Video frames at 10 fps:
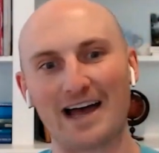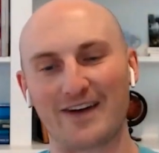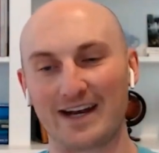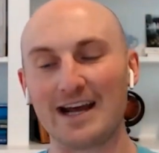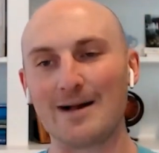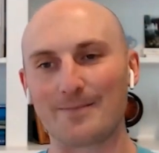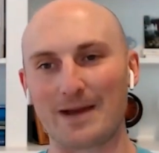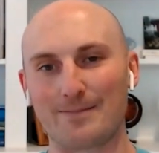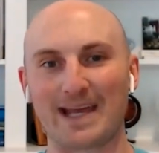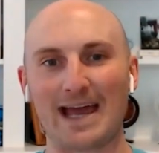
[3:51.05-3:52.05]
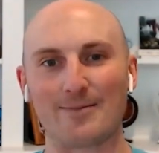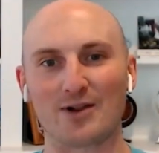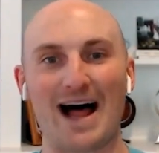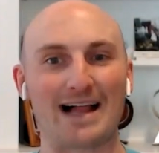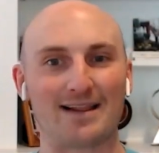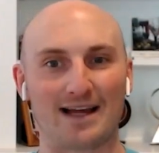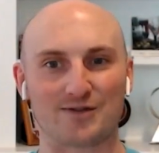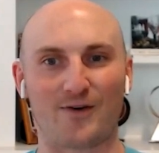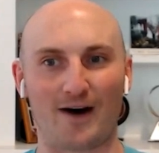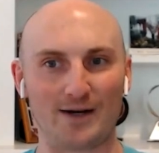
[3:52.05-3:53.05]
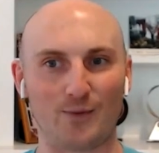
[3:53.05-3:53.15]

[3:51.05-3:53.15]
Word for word: And it became a lot less fun.